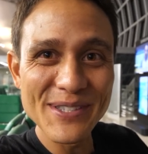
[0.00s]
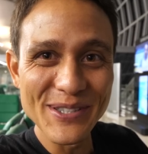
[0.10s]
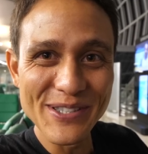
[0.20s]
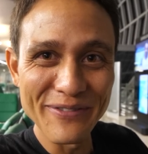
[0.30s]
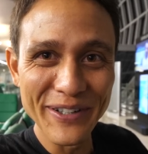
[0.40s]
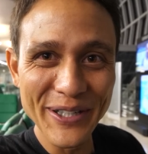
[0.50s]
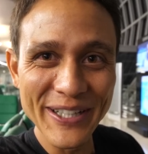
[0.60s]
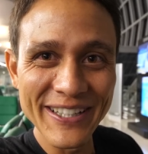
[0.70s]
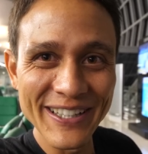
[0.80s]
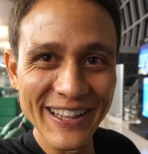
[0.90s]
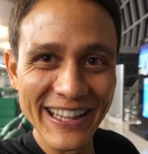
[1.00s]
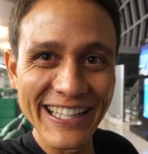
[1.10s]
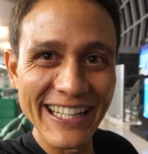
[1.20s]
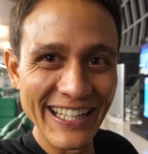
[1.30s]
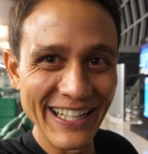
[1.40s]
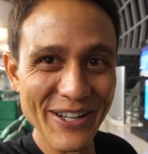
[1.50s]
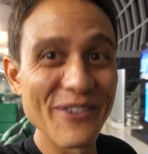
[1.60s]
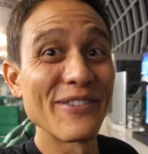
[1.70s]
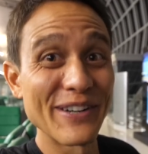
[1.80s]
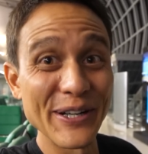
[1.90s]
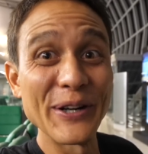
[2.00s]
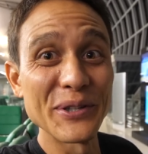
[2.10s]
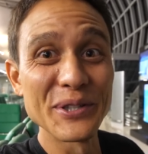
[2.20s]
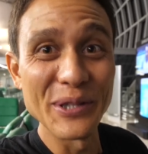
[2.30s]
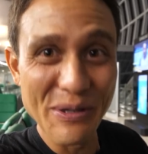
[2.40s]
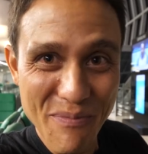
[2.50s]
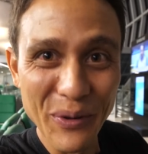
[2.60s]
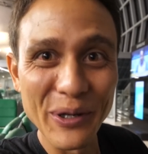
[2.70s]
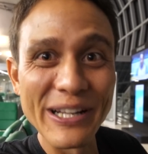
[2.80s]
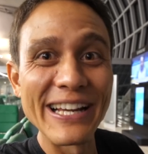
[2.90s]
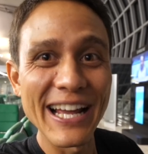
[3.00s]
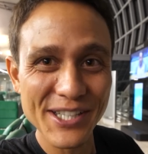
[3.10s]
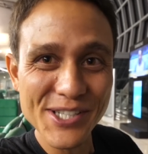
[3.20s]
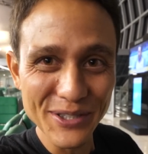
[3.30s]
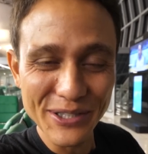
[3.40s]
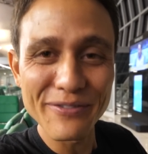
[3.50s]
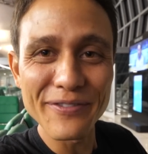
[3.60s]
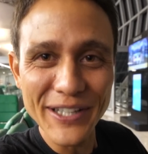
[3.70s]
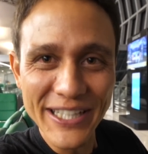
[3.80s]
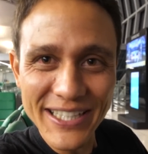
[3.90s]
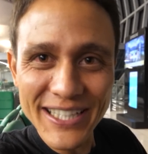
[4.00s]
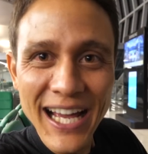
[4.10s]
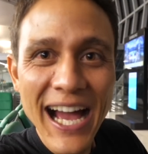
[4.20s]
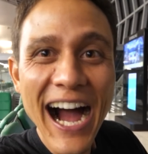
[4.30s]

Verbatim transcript: so it's a very late night, a very early morning actually flight.